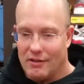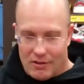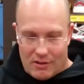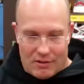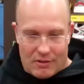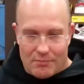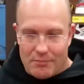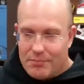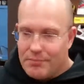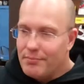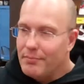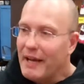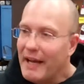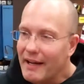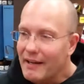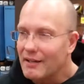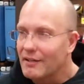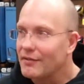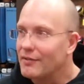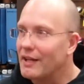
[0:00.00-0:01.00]
your
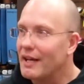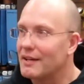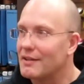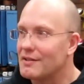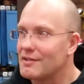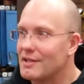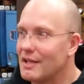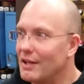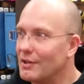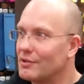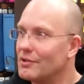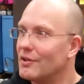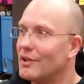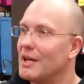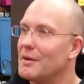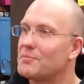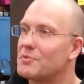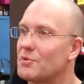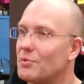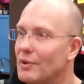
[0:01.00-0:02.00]
back flattens out, your
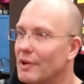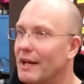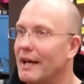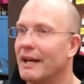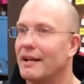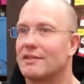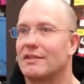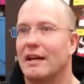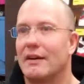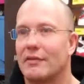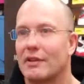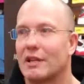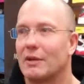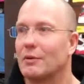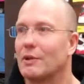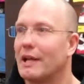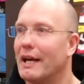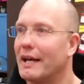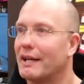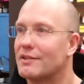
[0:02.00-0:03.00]
hips relax, everything
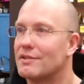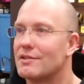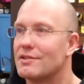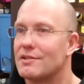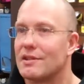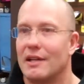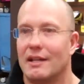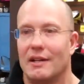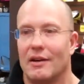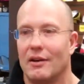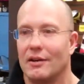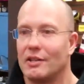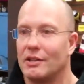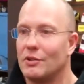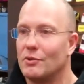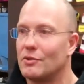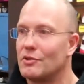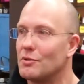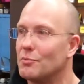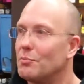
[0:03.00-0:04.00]
relaxes, and all you
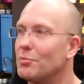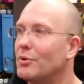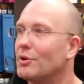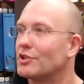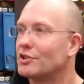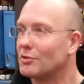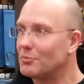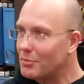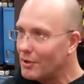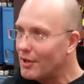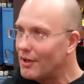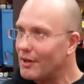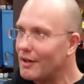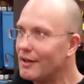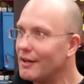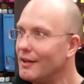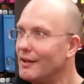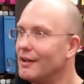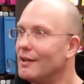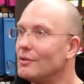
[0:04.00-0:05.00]
do is you push a
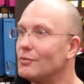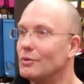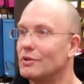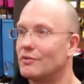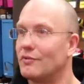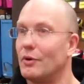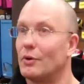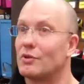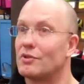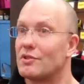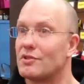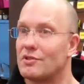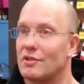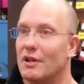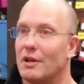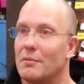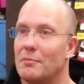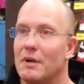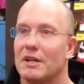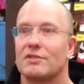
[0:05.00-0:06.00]
bar, which focuses
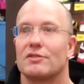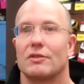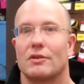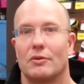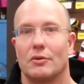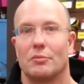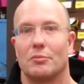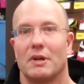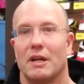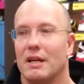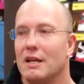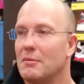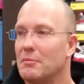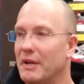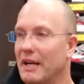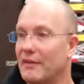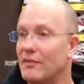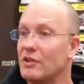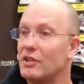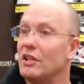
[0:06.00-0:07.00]
on a muscle group.
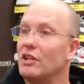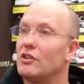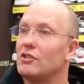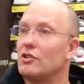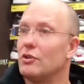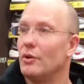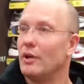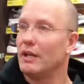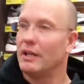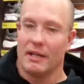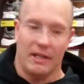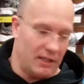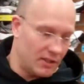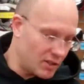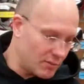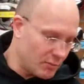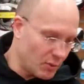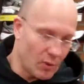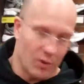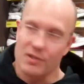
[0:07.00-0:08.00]
But everything you're doing in
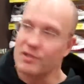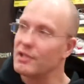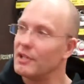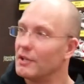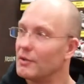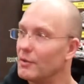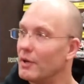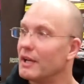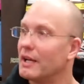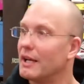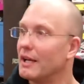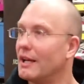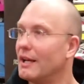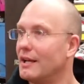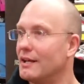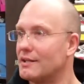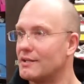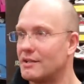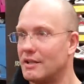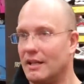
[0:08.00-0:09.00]
sports and in running
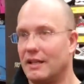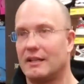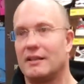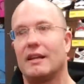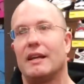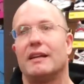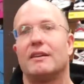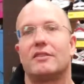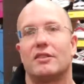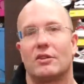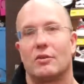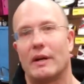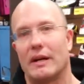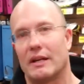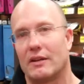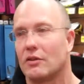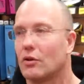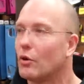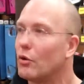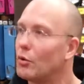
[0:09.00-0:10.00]
is
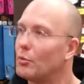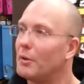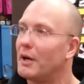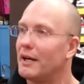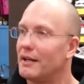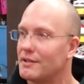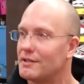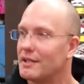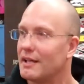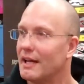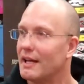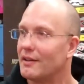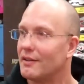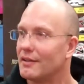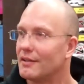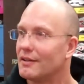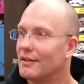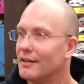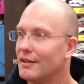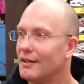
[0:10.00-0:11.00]
integrating the whole body together.
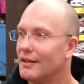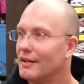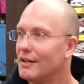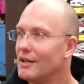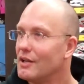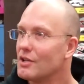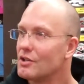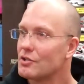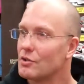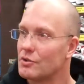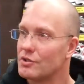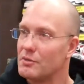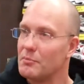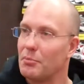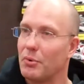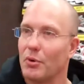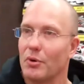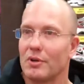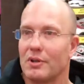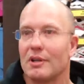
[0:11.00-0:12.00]
So it's
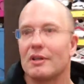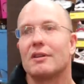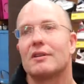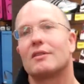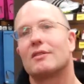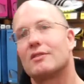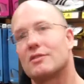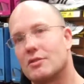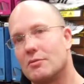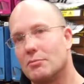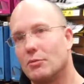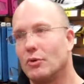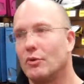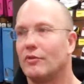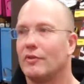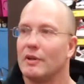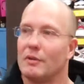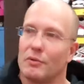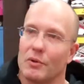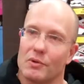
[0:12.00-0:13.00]
important to
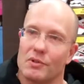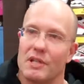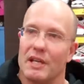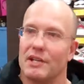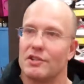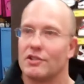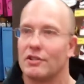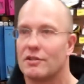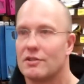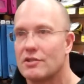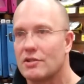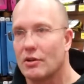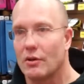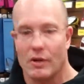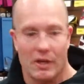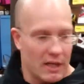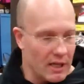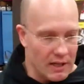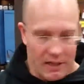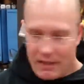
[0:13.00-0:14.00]
move in rotation. So